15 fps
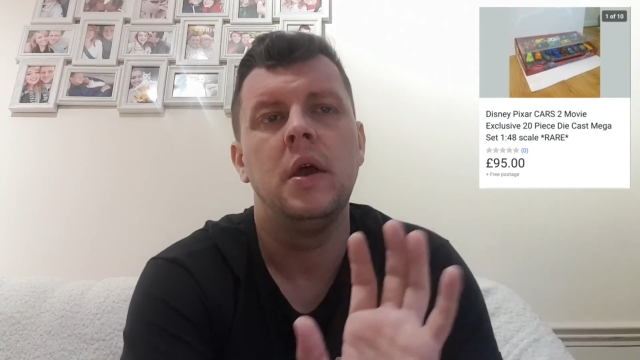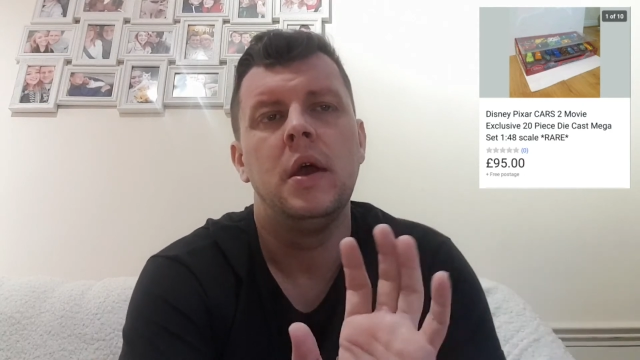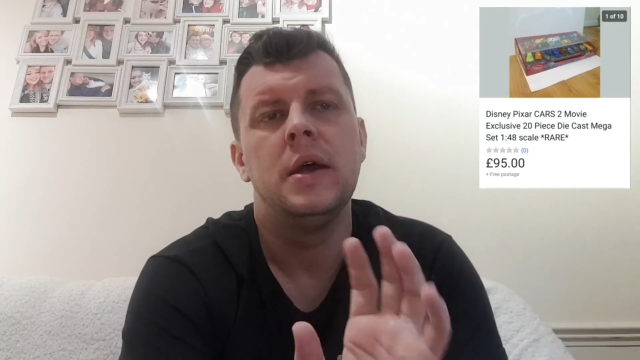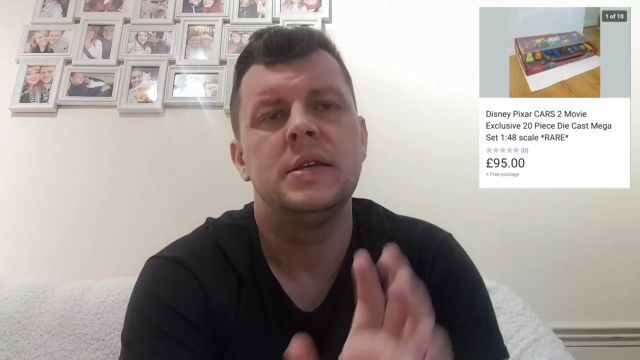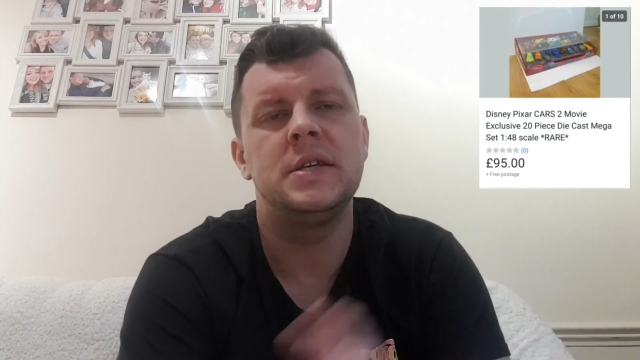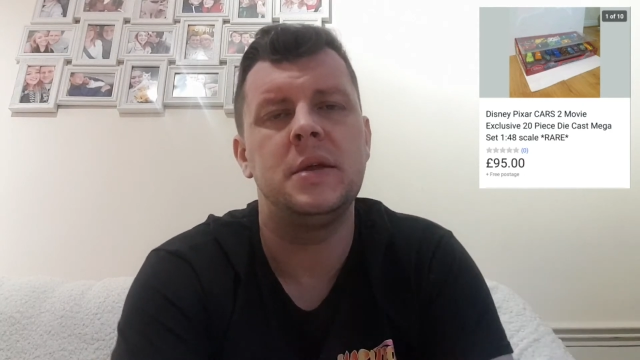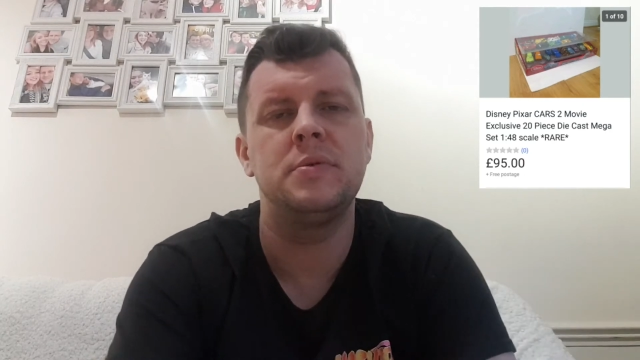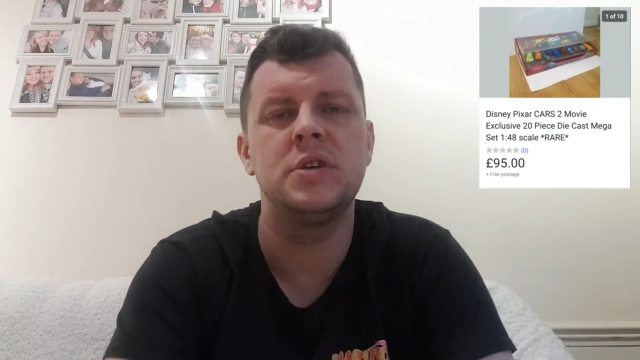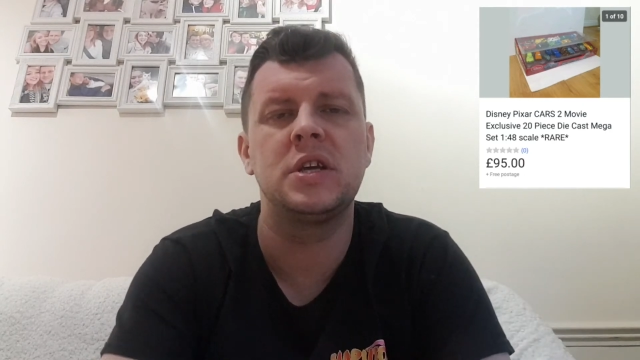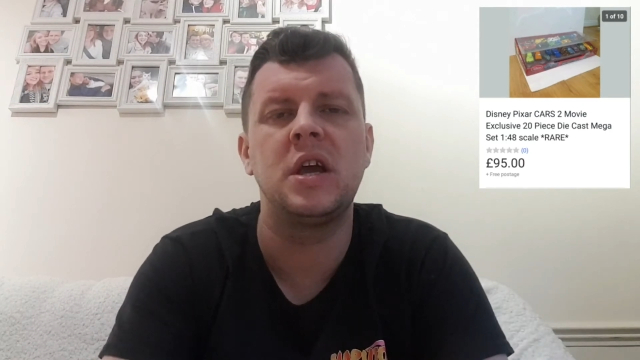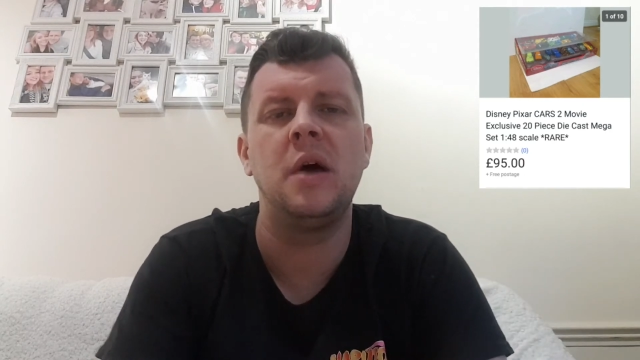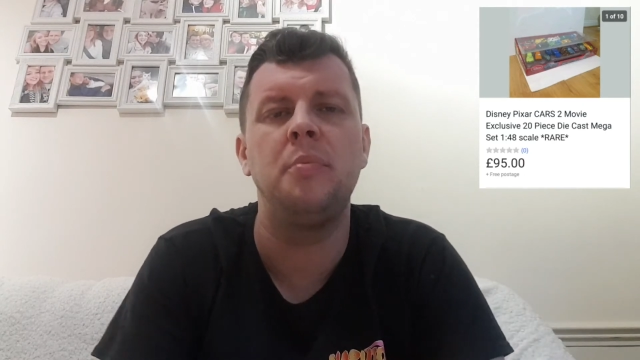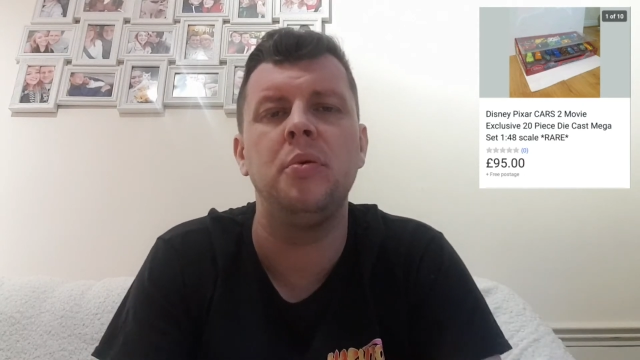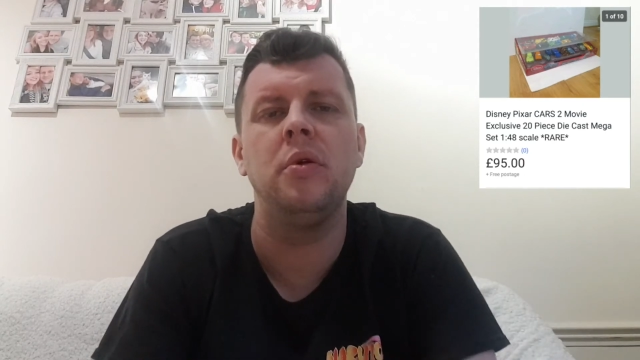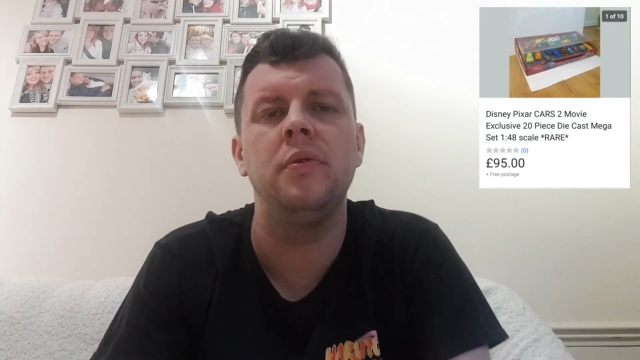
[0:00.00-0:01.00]
So there
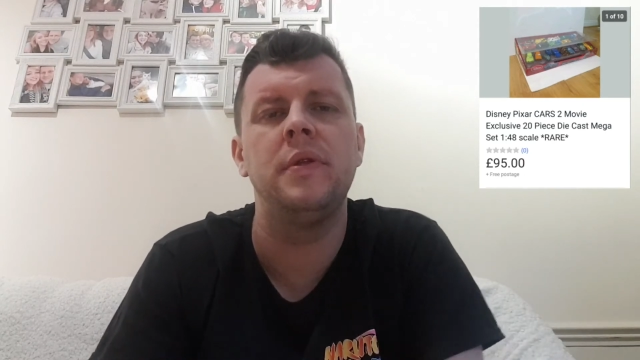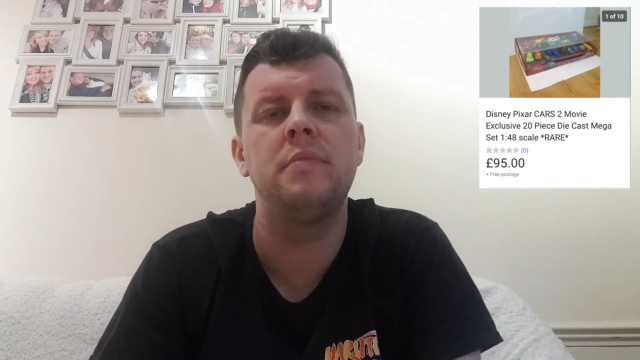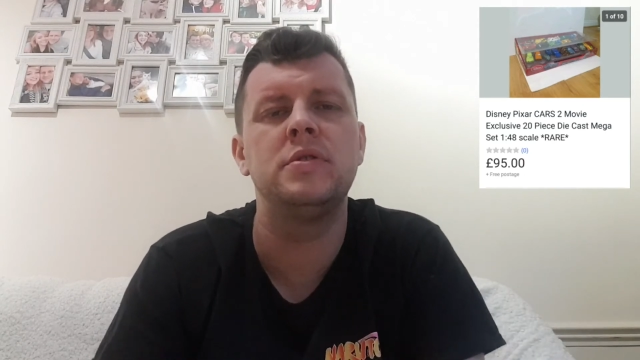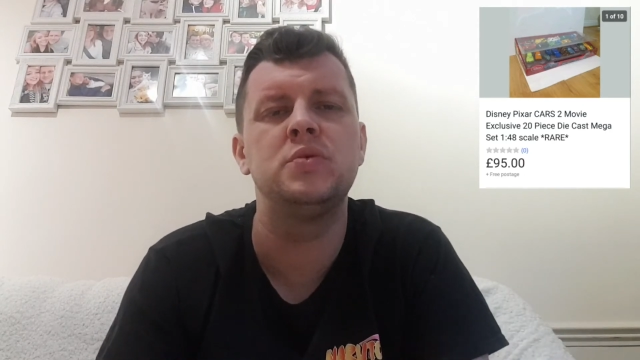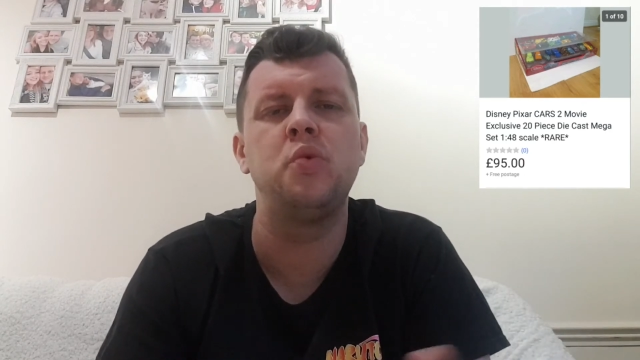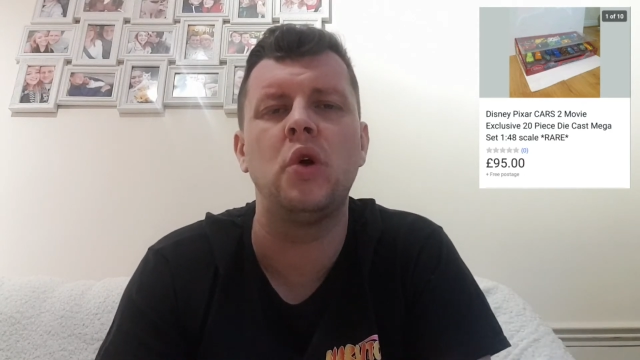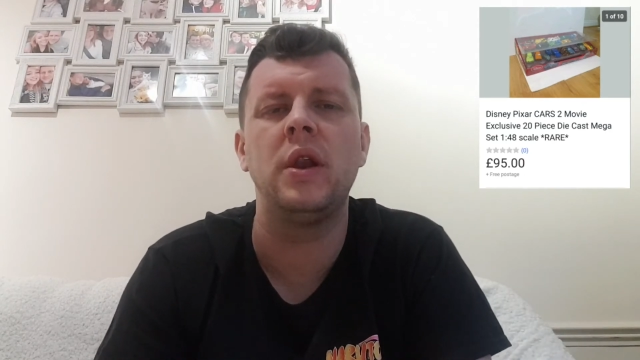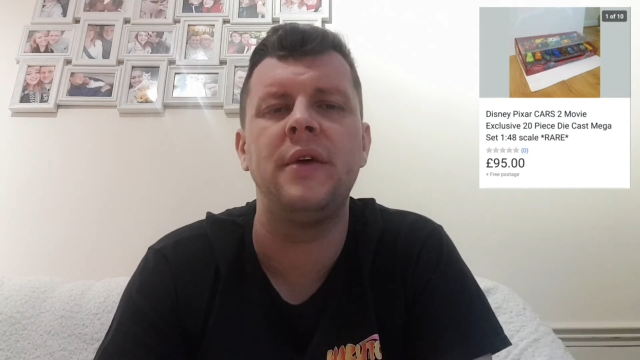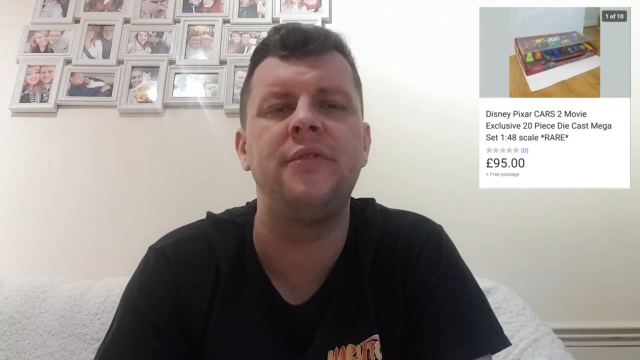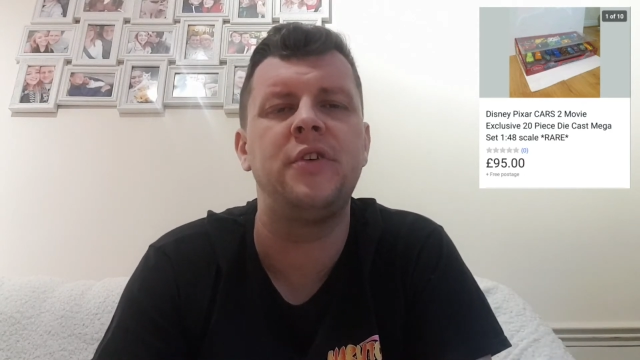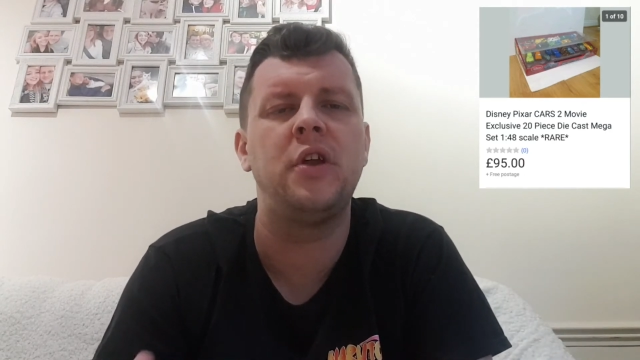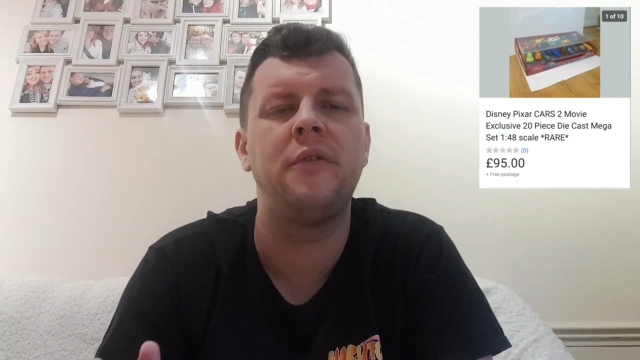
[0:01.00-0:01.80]
was one listed